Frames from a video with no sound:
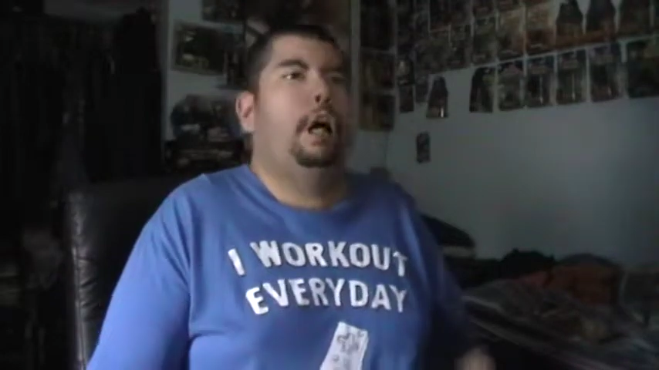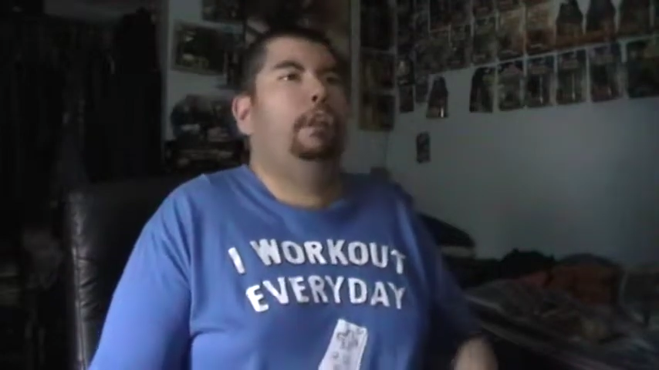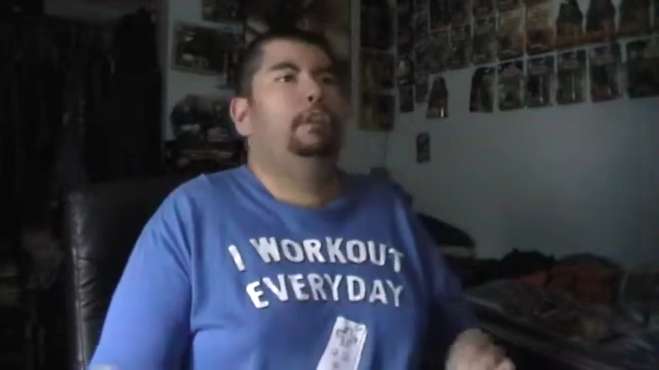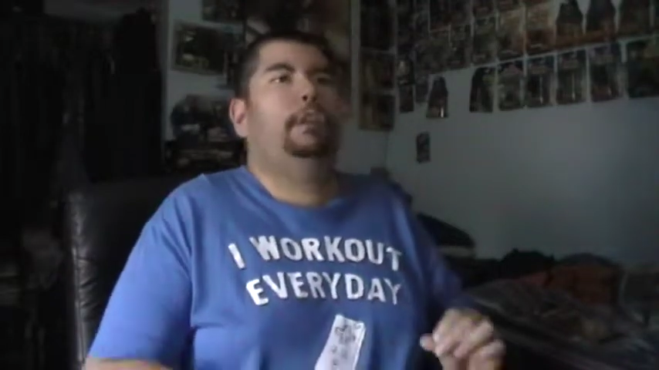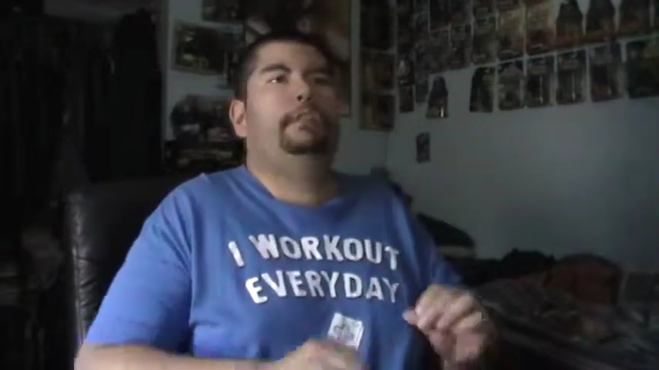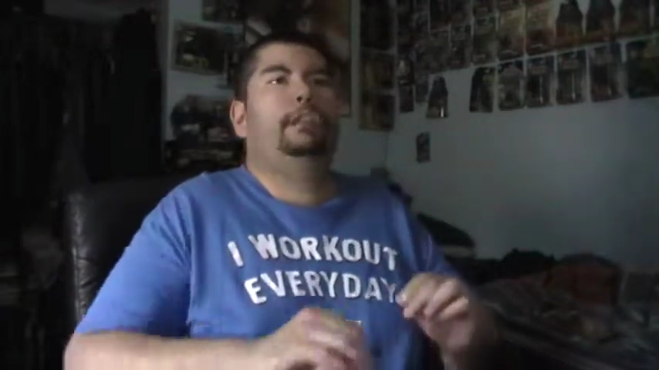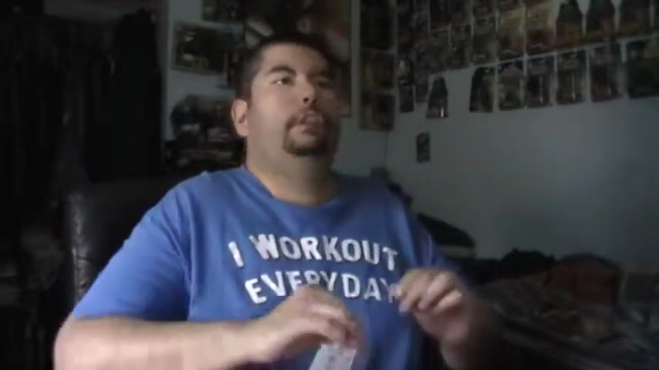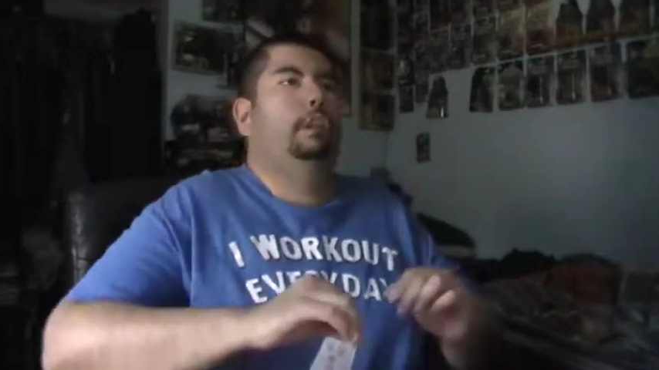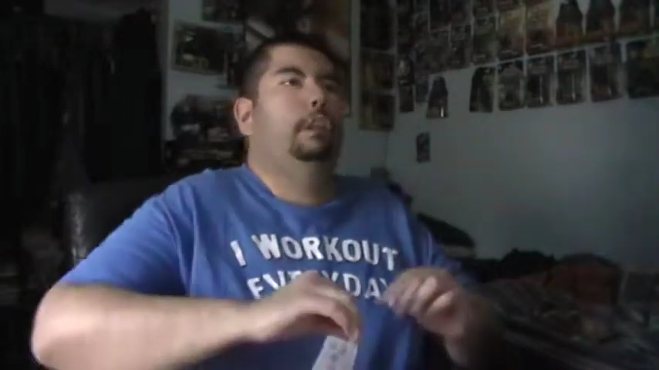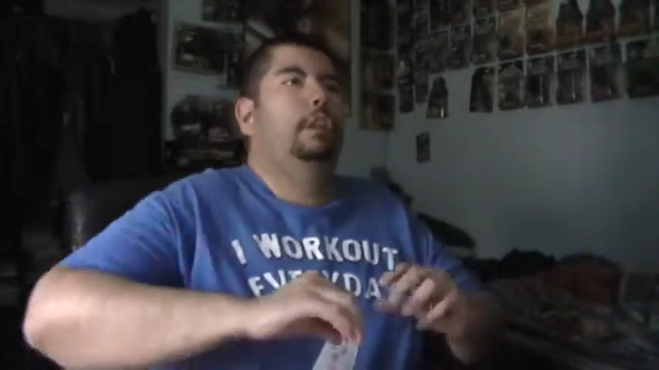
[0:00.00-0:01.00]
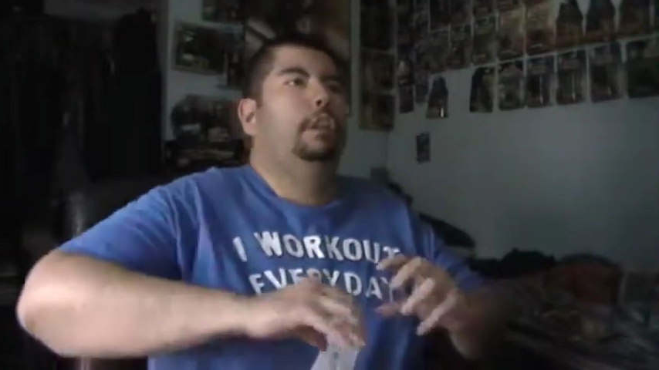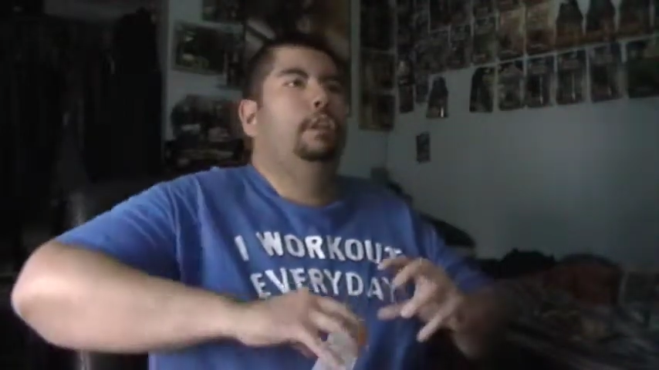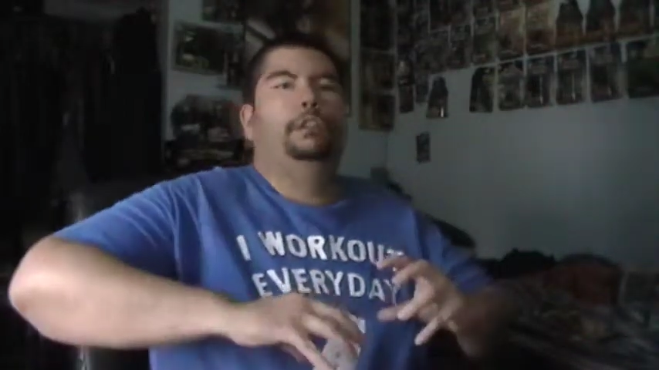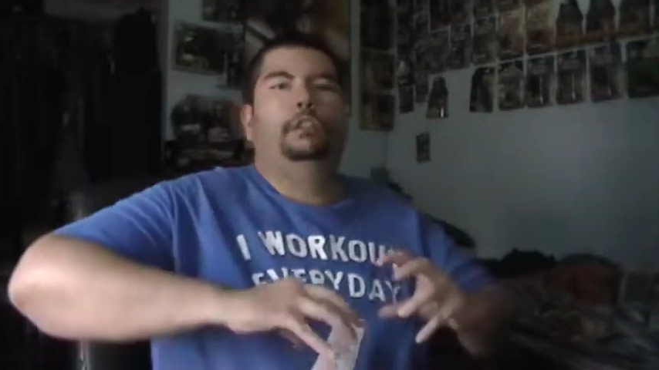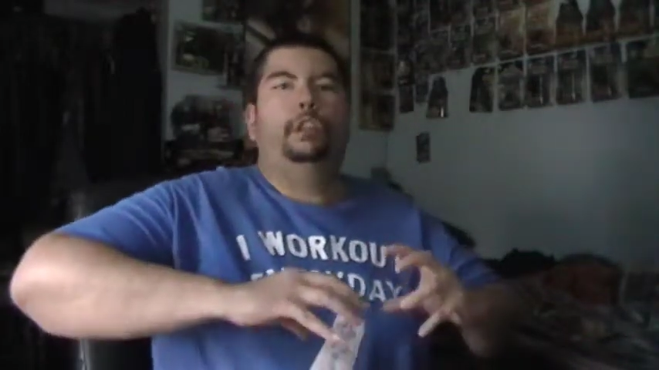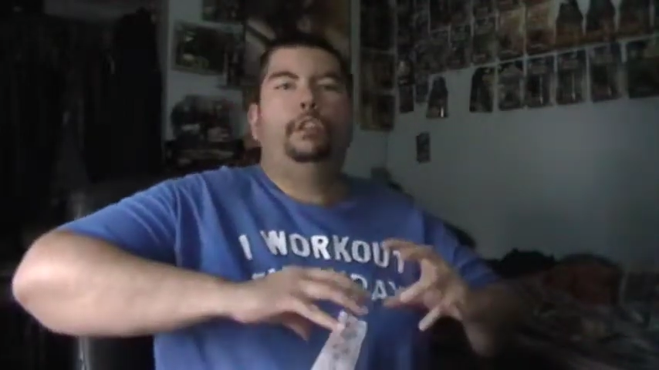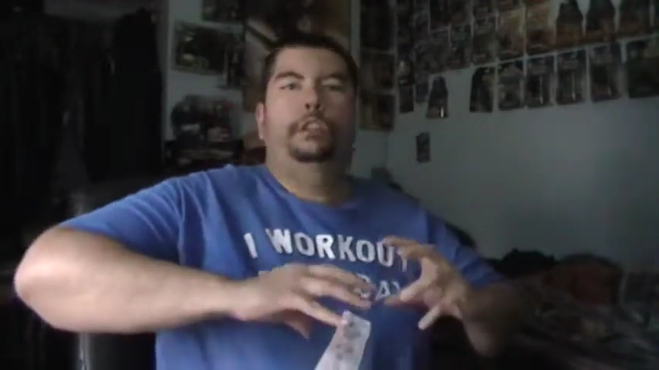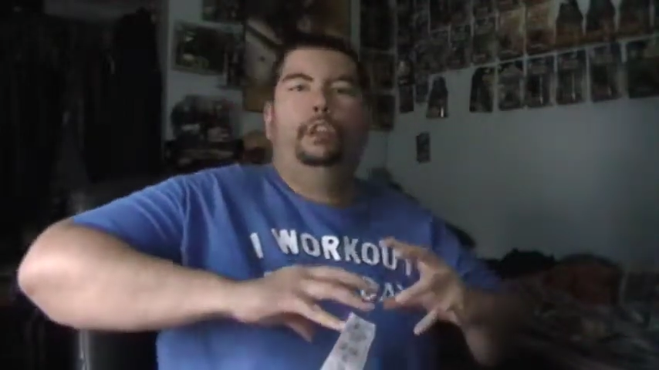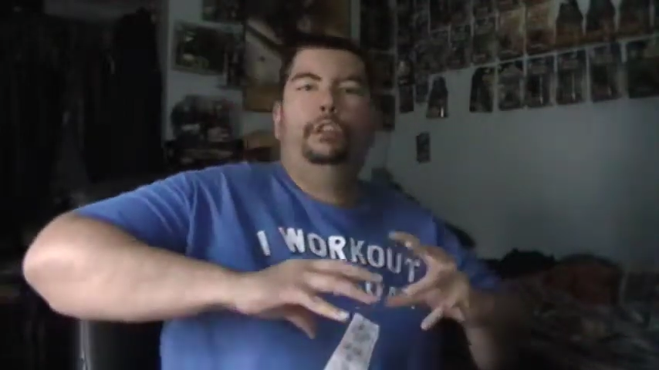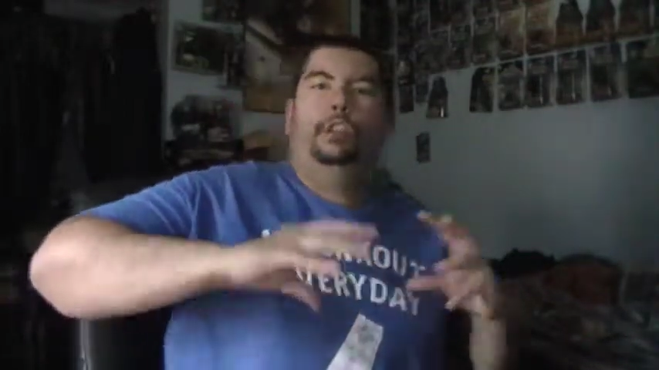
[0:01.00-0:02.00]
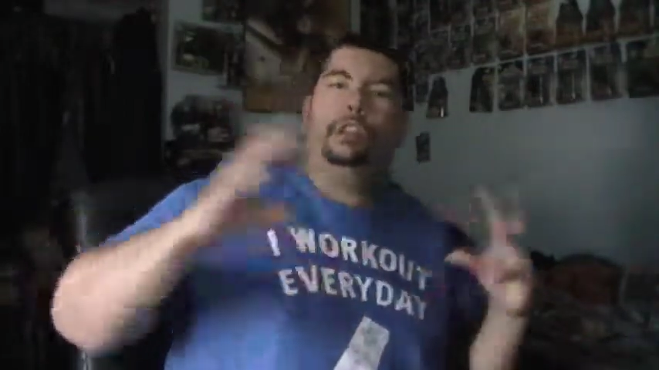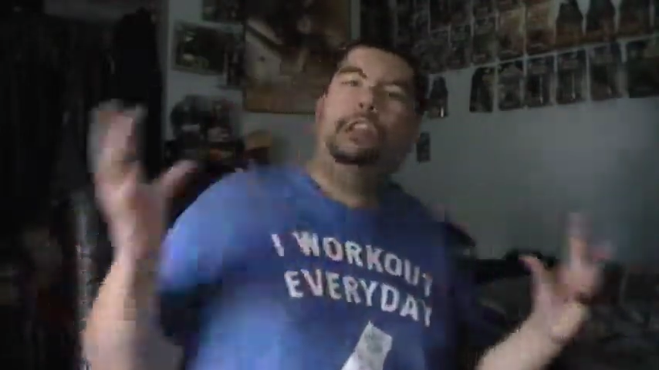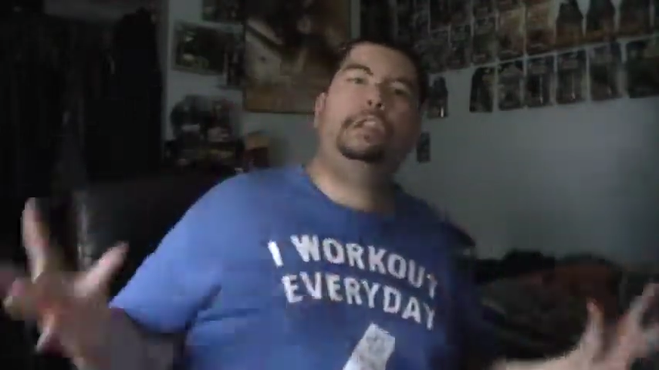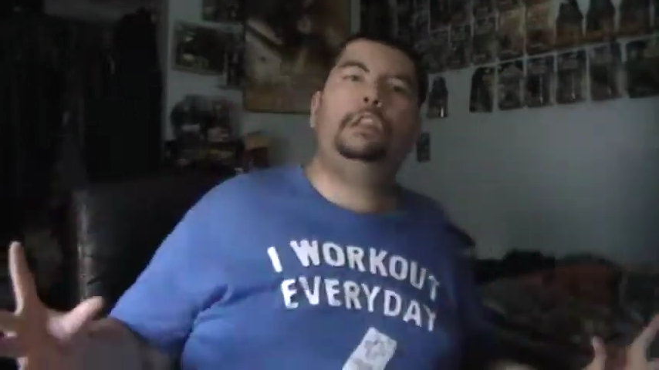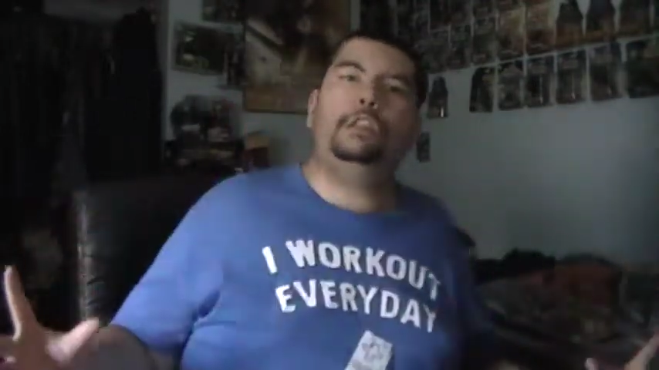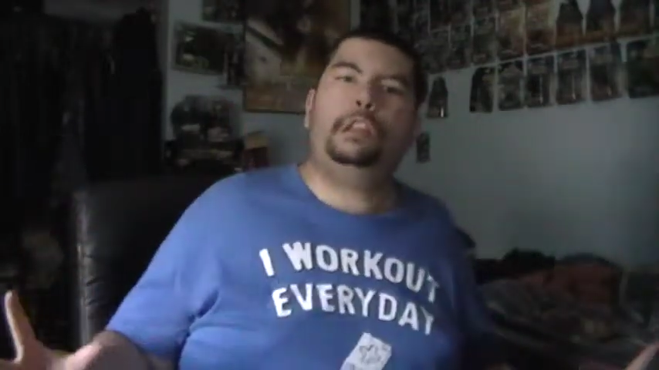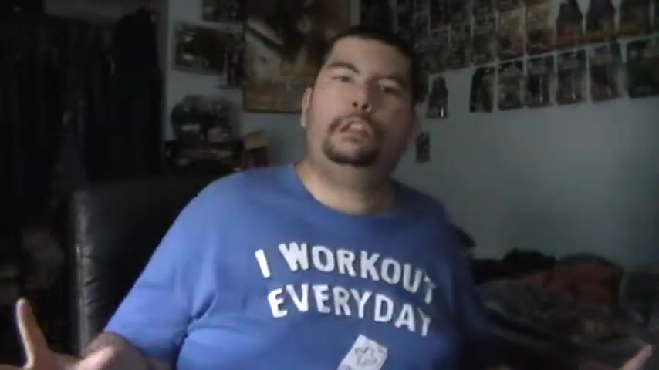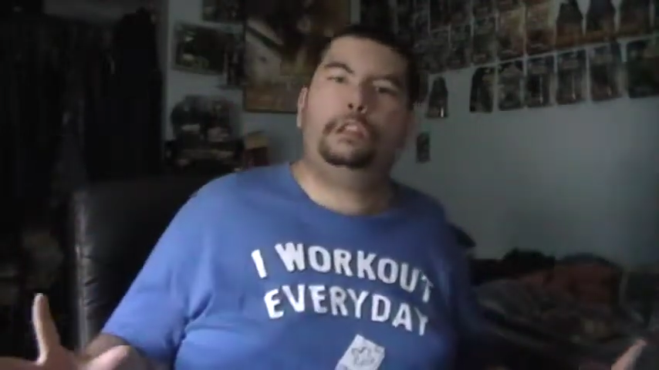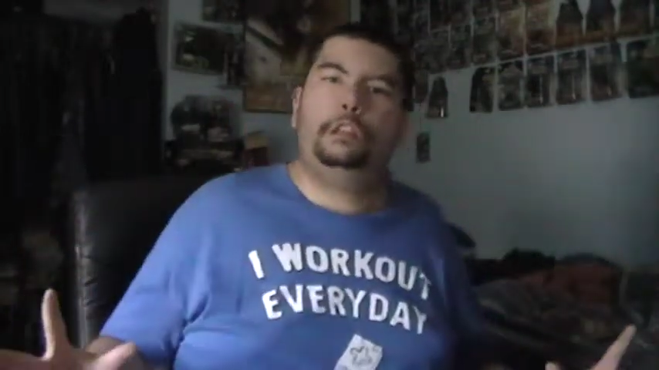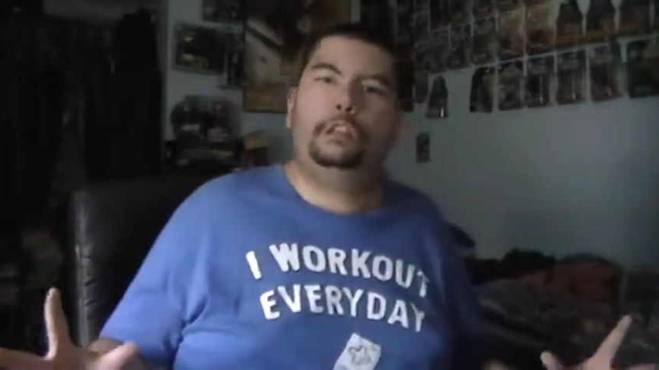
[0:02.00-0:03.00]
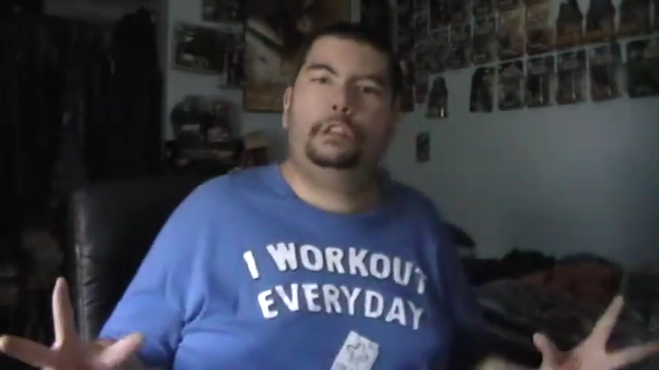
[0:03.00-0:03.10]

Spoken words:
I loved it for the wonderful cheesiness.